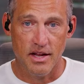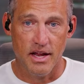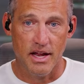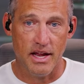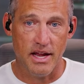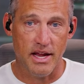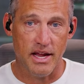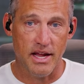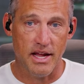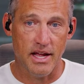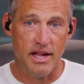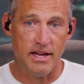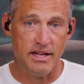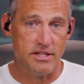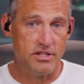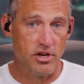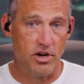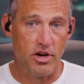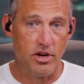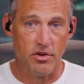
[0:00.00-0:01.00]
and it's
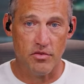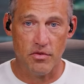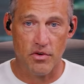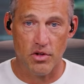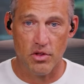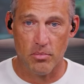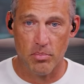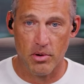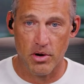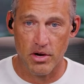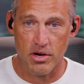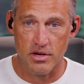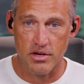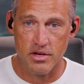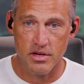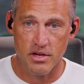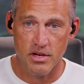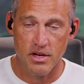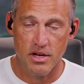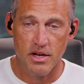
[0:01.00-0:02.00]
starting to fall apart.
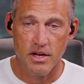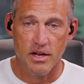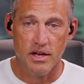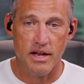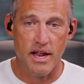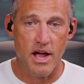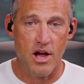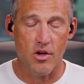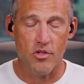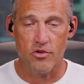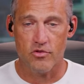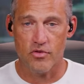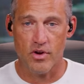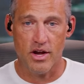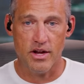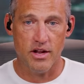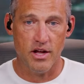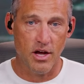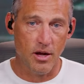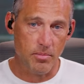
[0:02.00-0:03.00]
Now they're
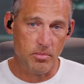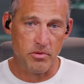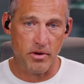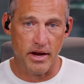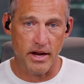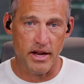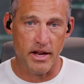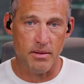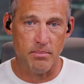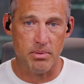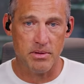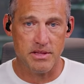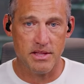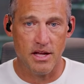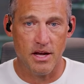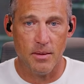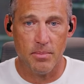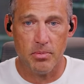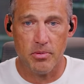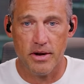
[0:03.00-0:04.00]
trying to upgrade it, but the
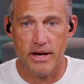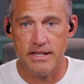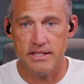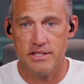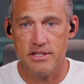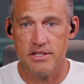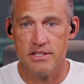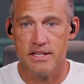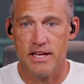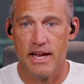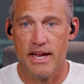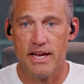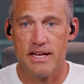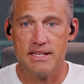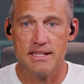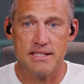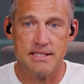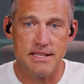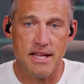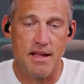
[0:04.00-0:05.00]
upgrades could take
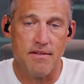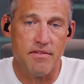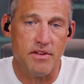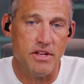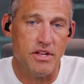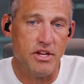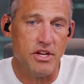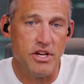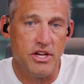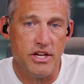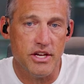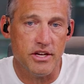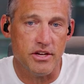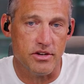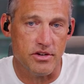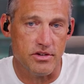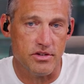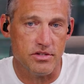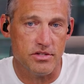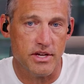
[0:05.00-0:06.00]
seven
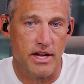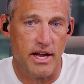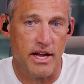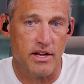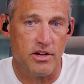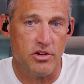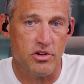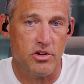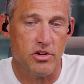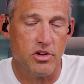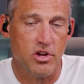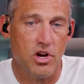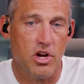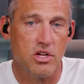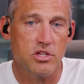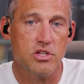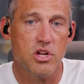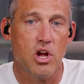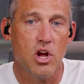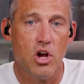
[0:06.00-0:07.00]
years and could
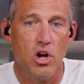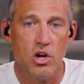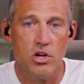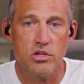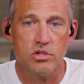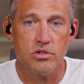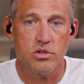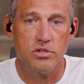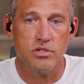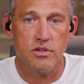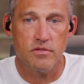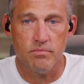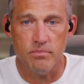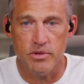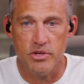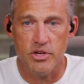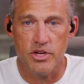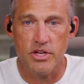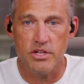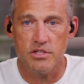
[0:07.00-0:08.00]
cost hundreds of
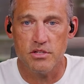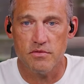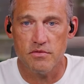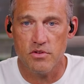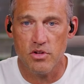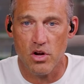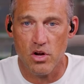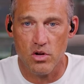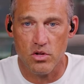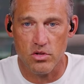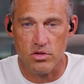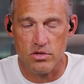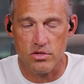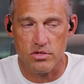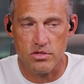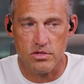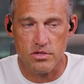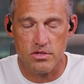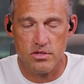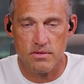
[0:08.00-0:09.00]
millions of
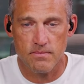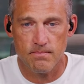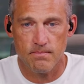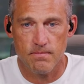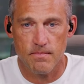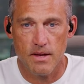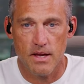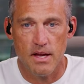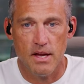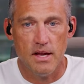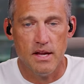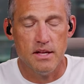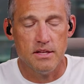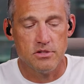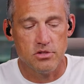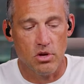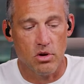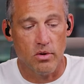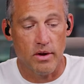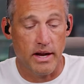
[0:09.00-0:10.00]
dollars.
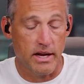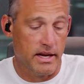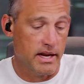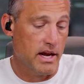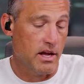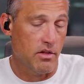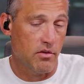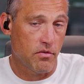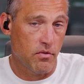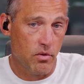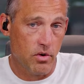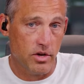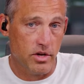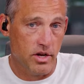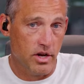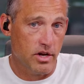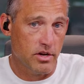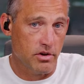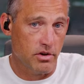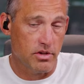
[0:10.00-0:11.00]
So in
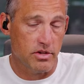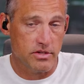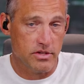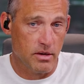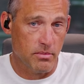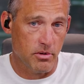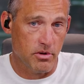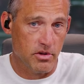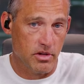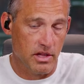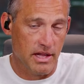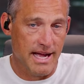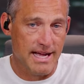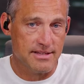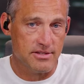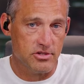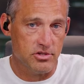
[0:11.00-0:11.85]
California, during the summer, the last